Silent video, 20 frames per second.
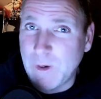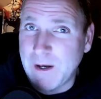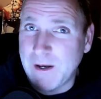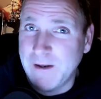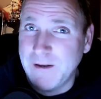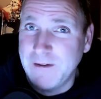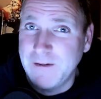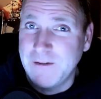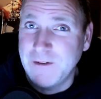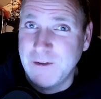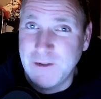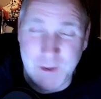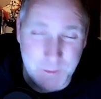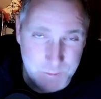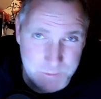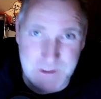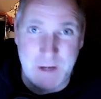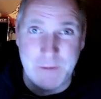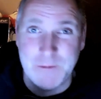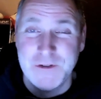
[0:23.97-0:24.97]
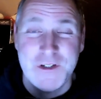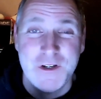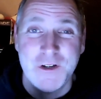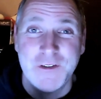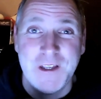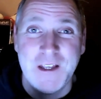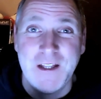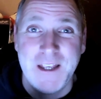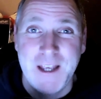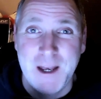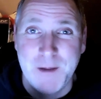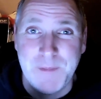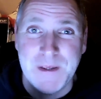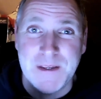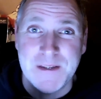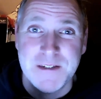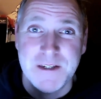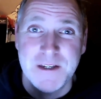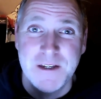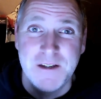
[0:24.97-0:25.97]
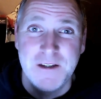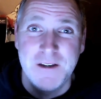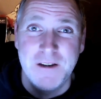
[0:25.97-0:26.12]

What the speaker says: are comes down to your daily habits.